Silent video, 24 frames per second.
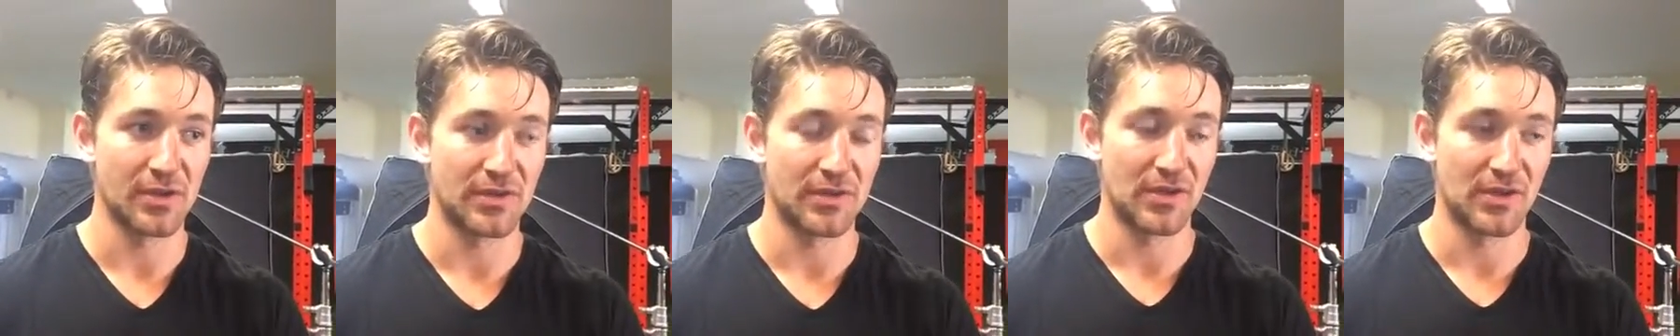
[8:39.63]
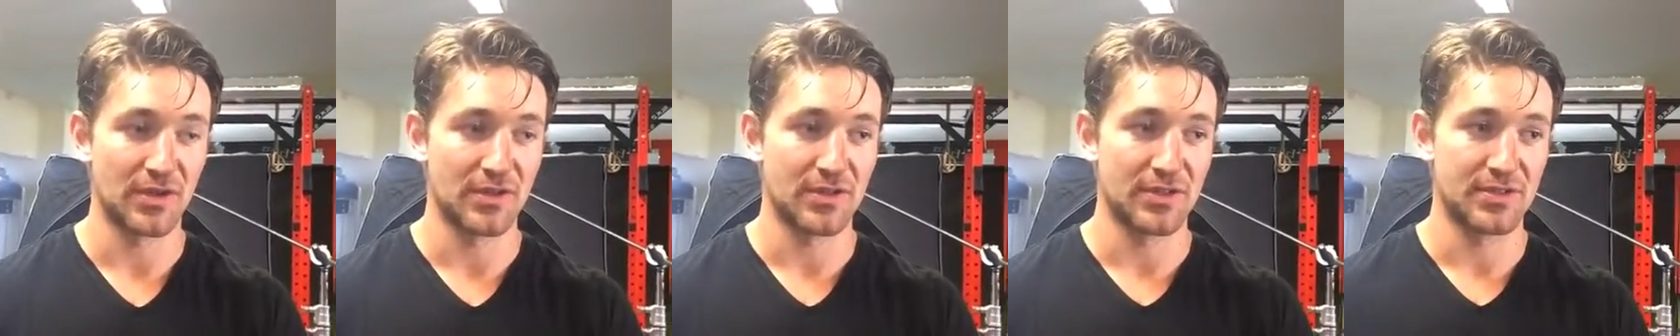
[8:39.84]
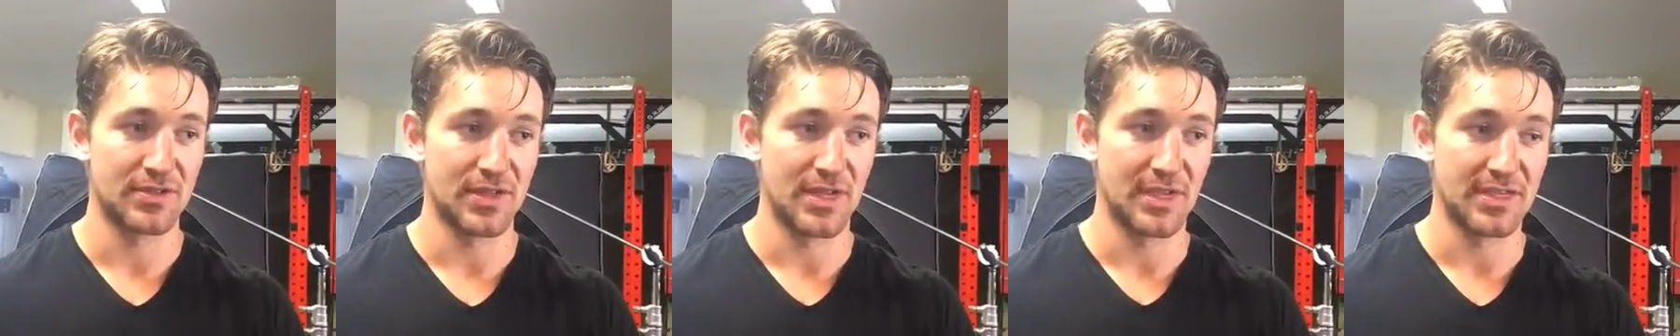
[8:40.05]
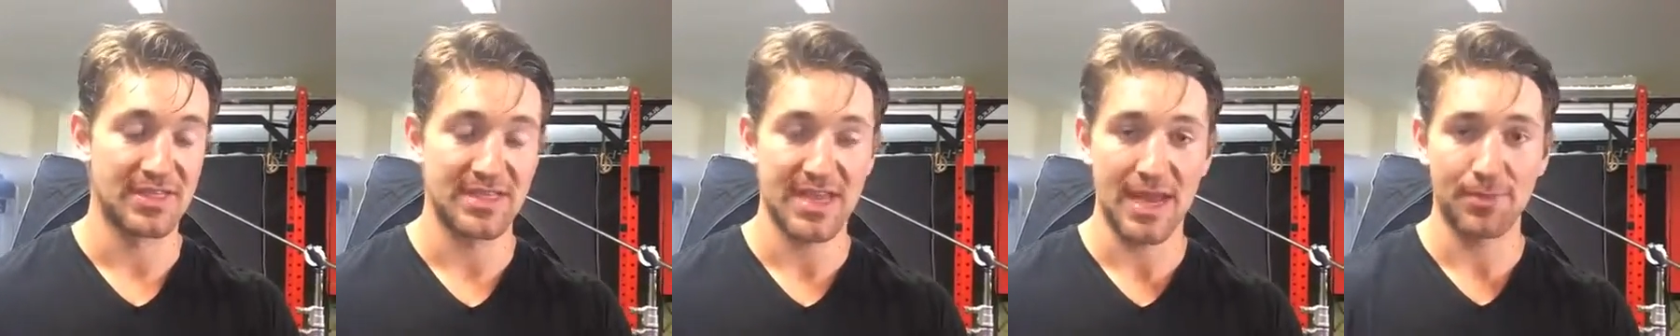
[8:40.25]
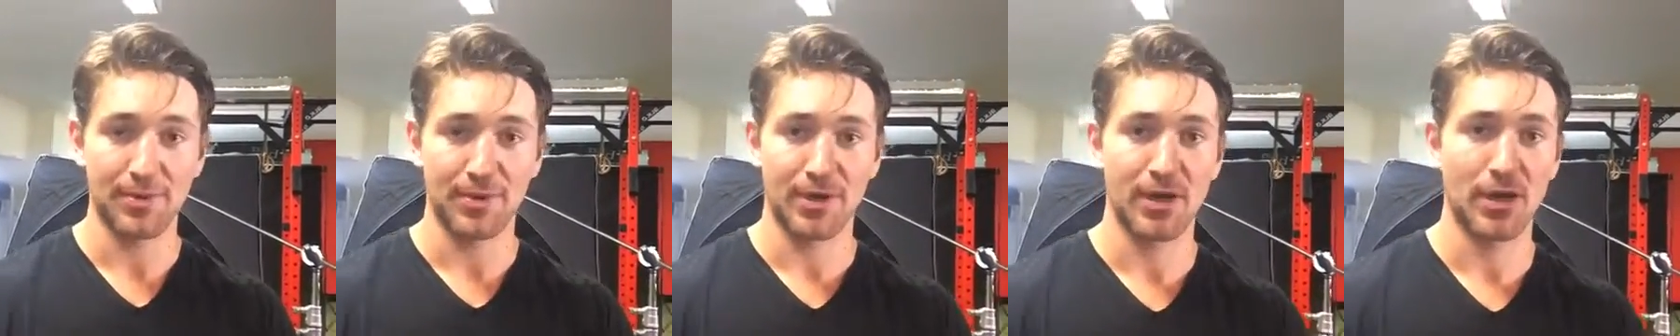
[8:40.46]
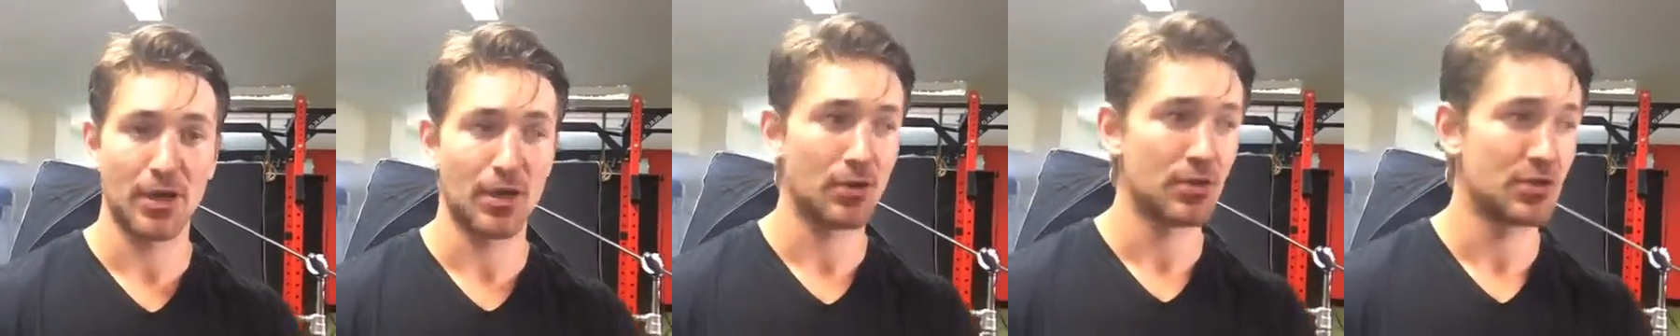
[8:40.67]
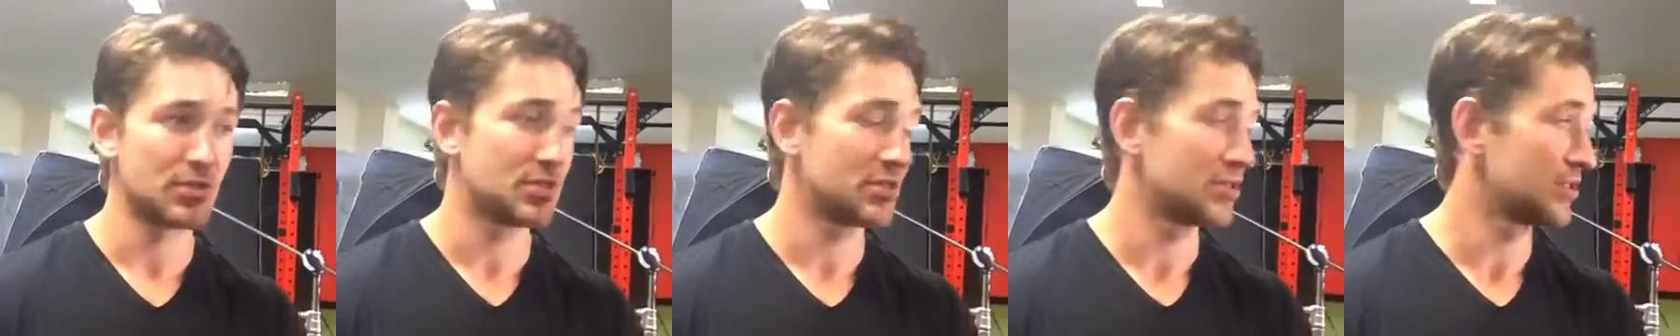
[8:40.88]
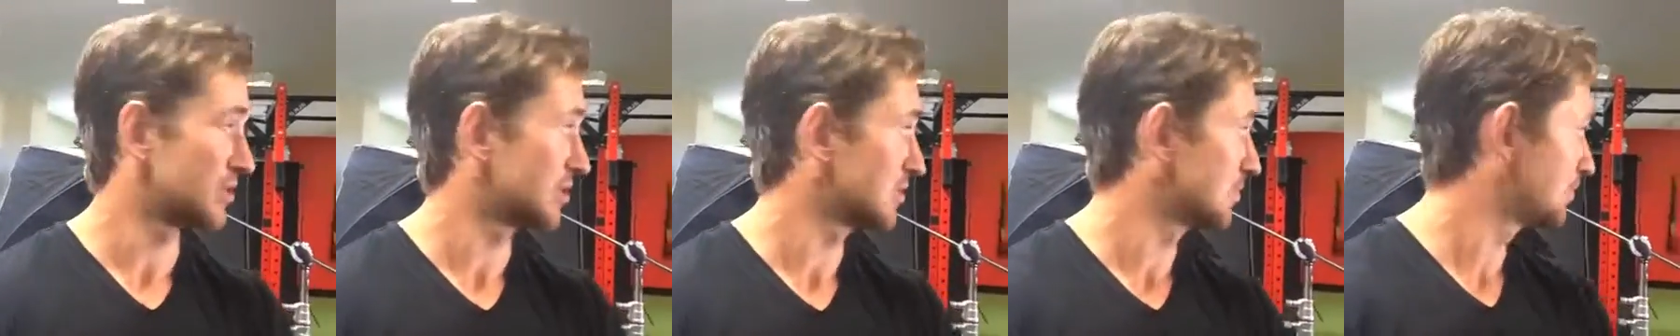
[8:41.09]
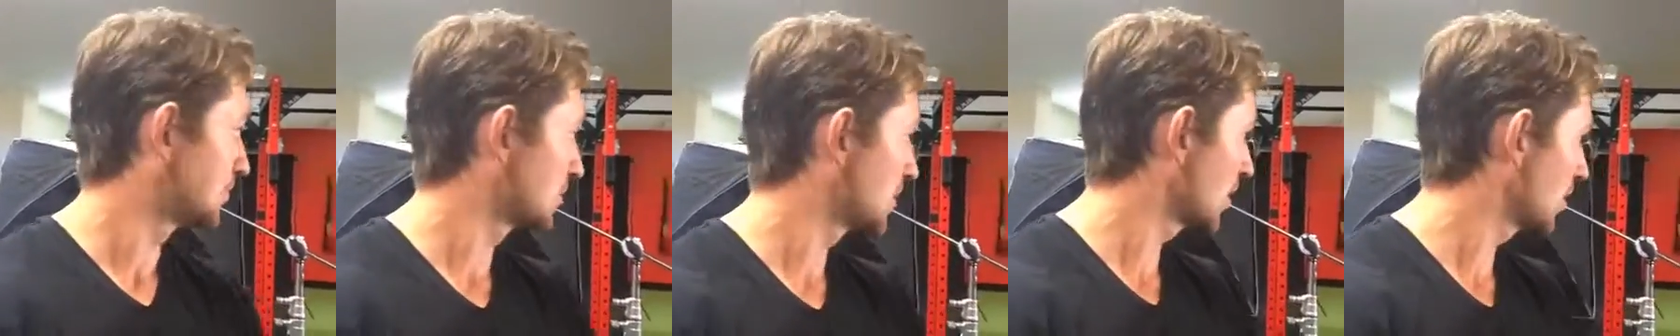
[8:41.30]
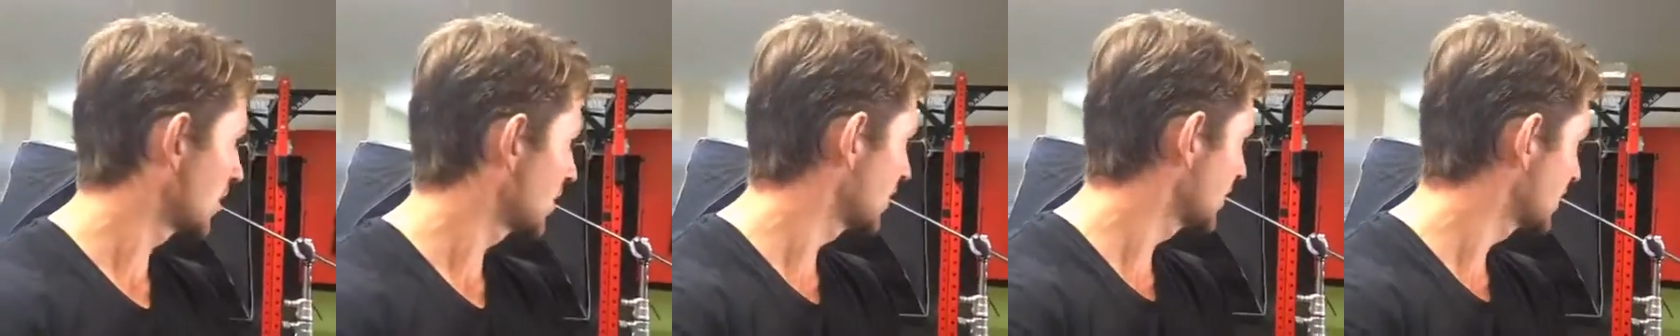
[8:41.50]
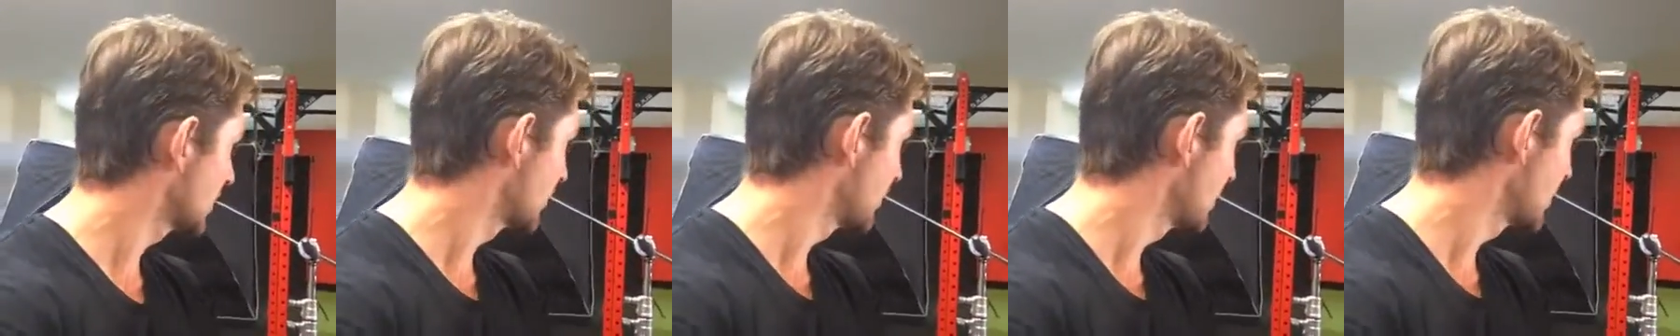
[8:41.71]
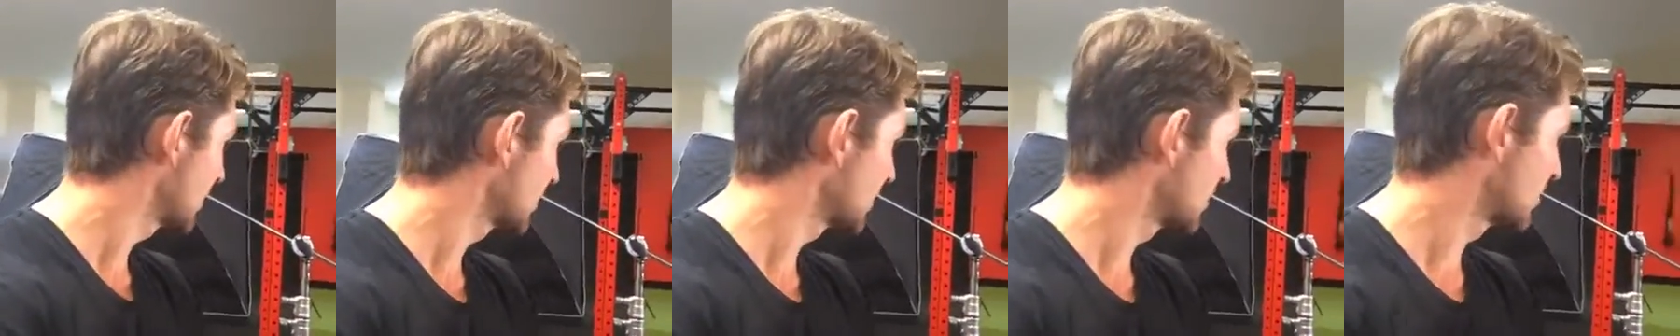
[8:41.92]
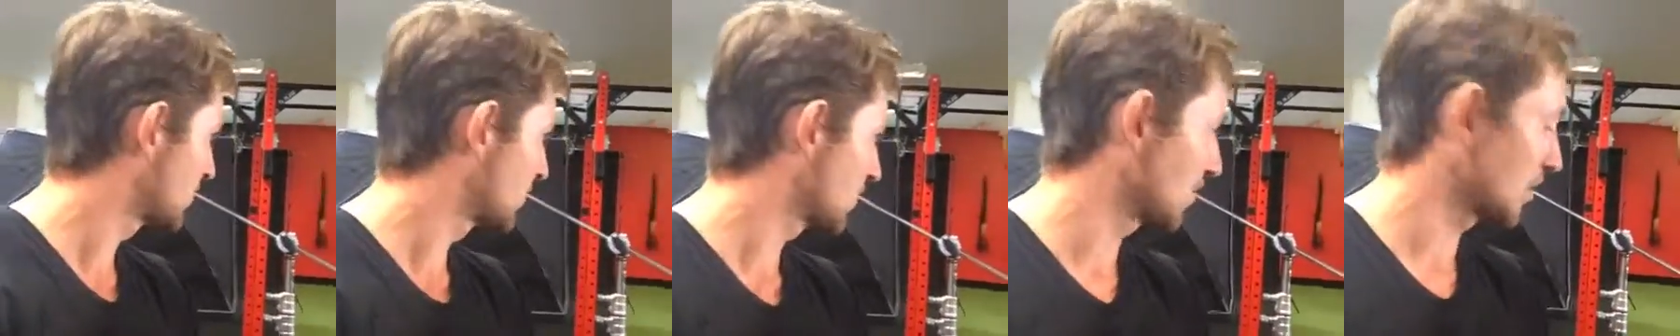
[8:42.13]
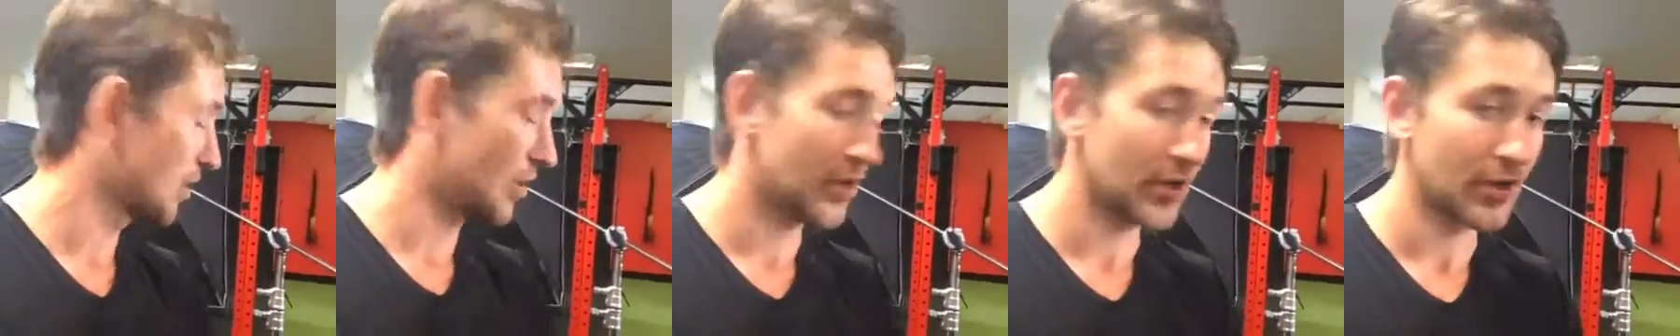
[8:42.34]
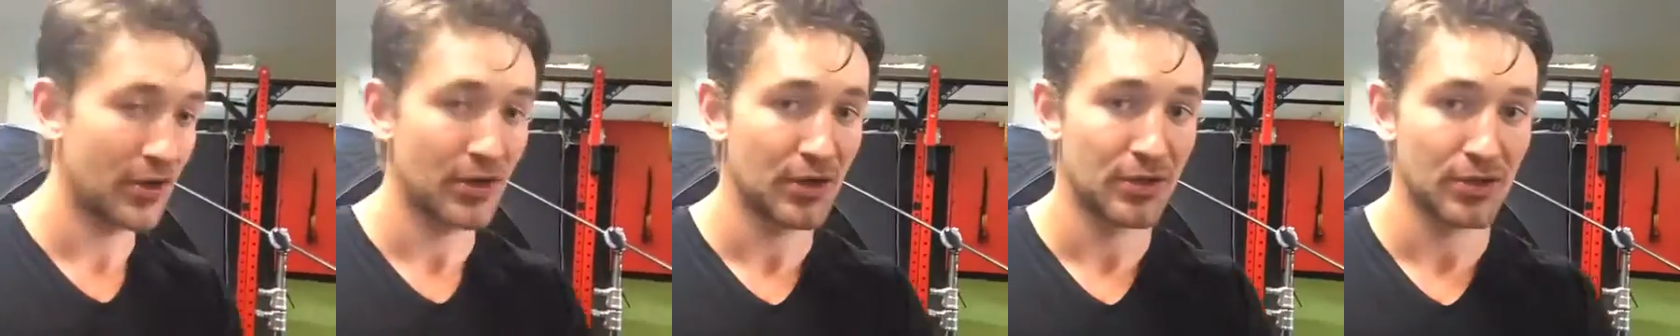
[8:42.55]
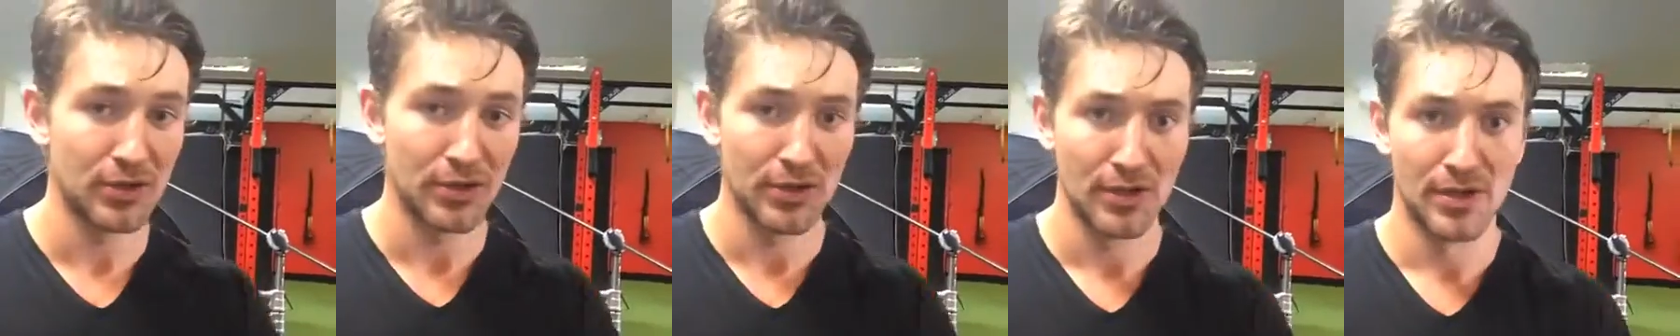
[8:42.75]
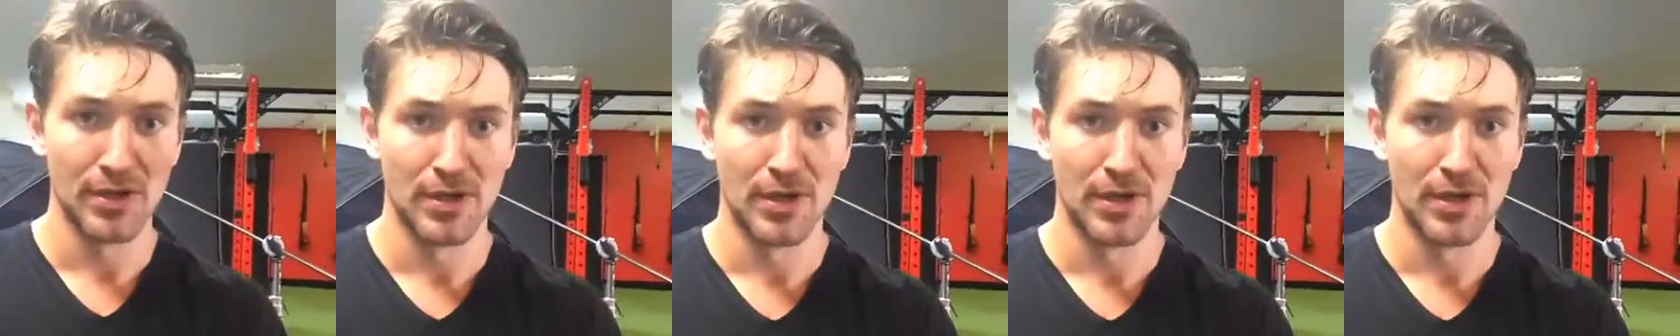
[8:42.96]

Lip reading: there's a separate coach purely committing to your